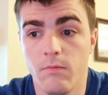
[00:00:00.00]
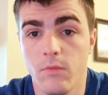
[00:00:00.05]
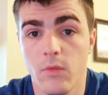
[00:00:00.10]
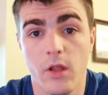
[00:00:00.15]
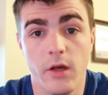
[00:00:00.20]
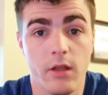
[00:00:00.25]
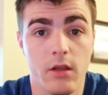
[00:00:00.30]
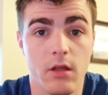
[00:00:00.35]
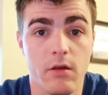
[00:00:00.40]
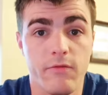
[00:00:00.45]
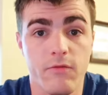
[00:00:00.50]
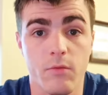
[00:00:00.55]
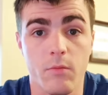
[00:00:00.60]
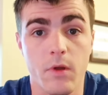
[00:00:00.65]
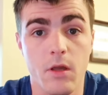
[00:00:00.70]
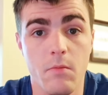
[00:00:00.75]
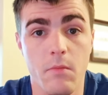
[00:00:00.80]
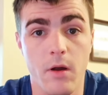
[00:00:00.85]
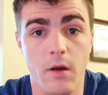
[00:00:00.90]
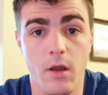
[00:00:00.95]
Luckily for
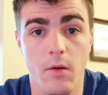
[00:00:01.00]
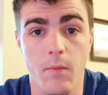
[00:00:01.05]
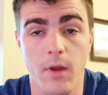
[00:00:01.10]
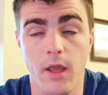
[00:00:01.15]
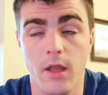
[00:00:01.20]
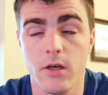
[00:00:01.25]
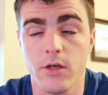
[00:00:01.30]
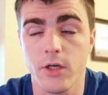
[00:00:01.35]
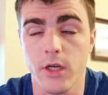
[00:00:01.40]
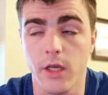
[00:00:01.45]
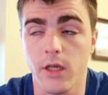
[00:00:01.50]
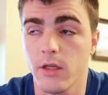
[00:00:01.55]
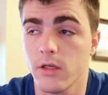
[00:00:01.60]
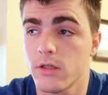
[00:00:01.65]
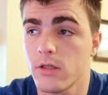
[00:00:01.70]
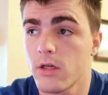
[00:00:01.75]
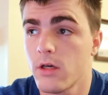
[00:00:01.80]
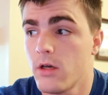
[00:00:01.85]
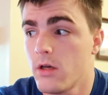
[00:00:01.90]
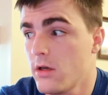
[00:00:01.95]
me, my command
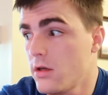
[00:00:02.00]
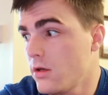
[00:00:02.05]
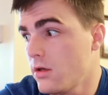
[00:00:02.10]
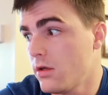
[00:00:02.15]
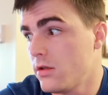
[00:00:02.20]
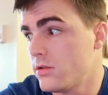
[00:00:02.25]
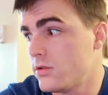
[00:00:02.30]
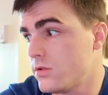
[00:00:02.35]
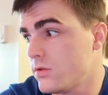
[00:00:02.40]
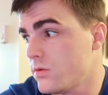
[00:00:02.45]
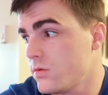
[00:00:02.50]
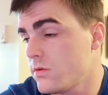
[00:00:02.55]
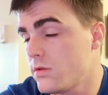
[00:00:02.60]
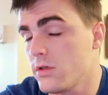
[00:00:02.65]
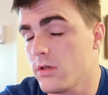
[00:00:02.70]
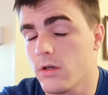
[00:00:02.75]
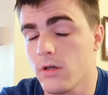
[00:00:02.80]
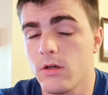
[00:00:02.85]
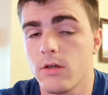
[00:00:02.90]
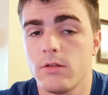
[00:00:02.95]
changed to
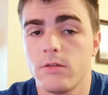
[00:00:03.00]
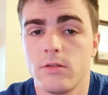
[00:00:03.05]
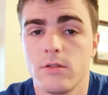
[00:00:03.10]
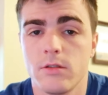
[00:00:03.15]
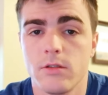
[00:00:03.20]
the